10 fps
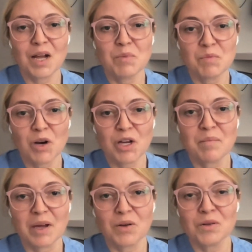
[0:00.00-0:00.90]
I'm a
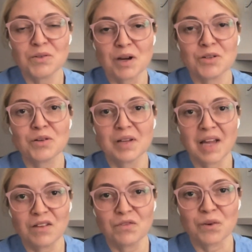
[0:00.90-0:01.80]
market medical director in
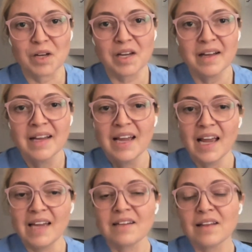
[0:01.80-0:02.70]
California,
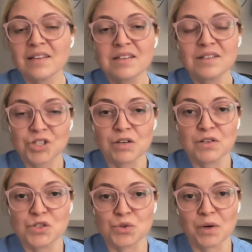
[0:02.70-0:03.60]
and I'd like to share
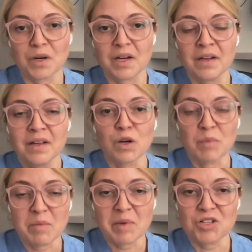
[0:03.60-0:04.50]
a story of one of
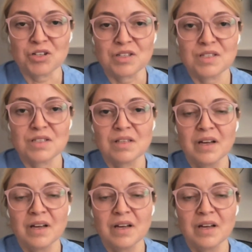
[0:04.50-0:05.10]
my patients.